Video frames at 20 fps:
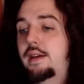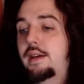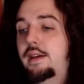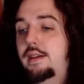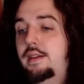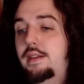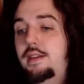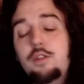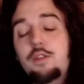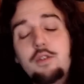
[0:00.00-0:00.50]

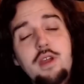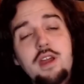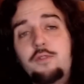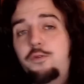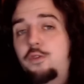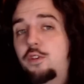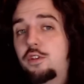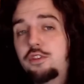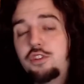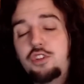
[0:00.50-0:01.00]
you got to
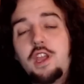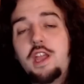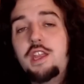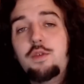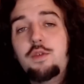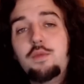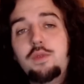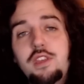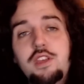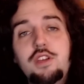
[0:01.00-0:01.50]
feel
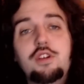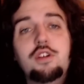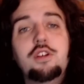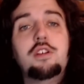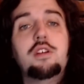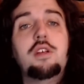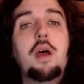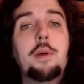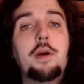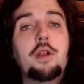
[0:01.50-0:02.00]
genuinely
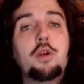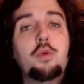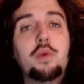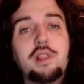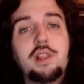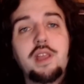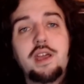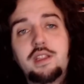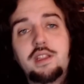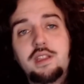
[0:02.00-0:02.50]
good about a win
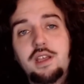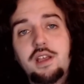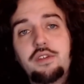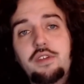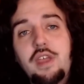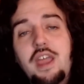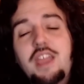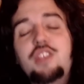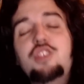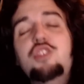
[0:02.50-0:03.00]
like this.
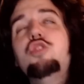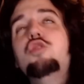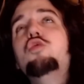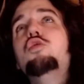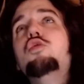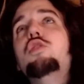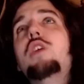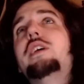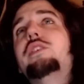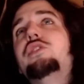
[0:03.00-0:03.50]
I do
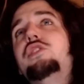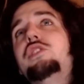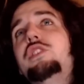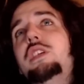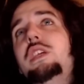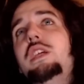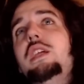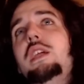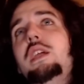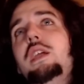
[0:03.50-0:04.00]
not
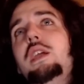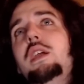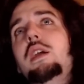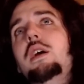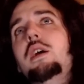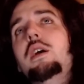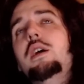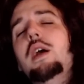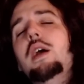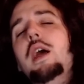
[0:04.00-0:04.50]
see
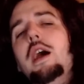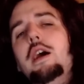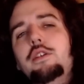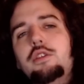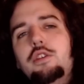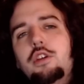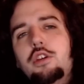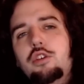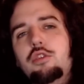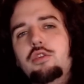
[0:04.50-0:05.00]
how you
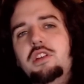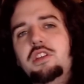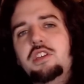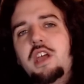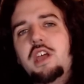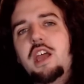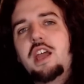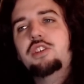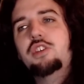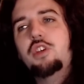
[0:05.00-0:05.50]
could
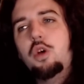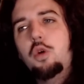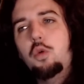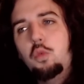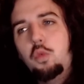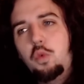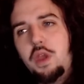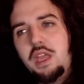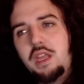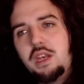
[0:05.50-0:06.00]
criticize a
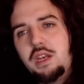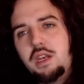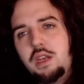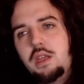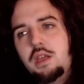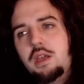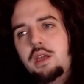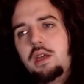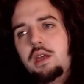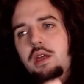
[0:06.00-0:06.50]
win
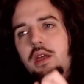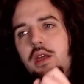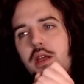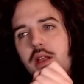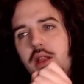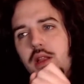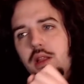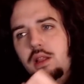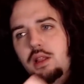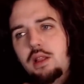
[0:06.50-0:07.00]

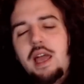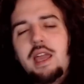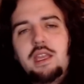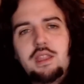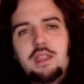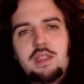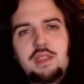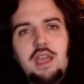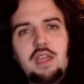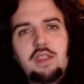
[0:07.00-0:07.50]

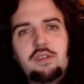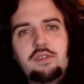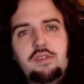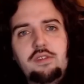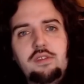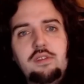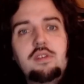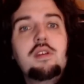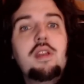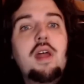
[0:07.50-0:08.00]
like
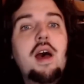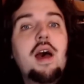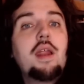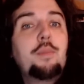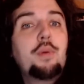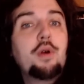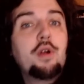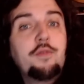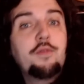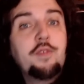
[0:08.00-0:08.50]
this. Not a
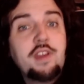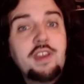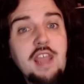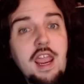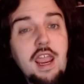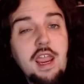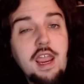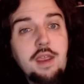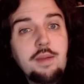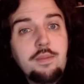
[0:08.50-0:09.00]
perfect
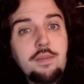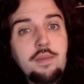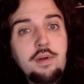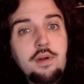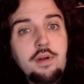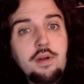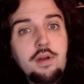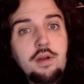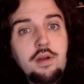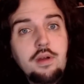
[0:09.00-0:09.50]
game,
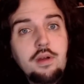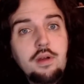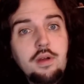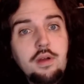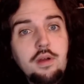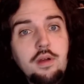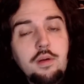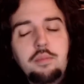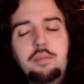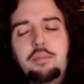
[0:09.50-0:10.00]

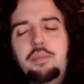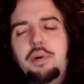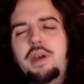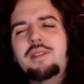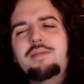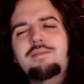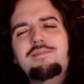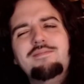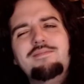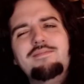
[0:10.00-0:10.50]

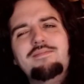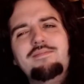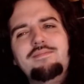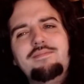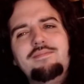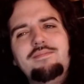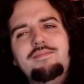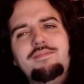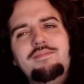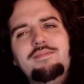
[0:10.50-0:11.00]
but
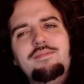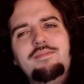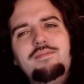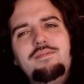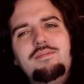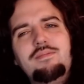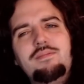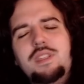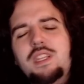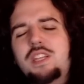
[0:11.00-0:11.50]

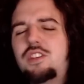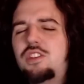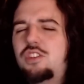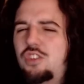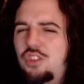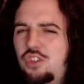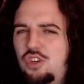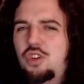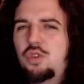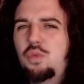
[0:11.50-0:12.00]
this is
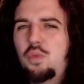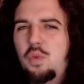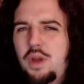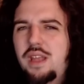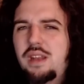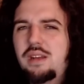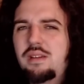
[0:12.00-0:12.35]
a good win.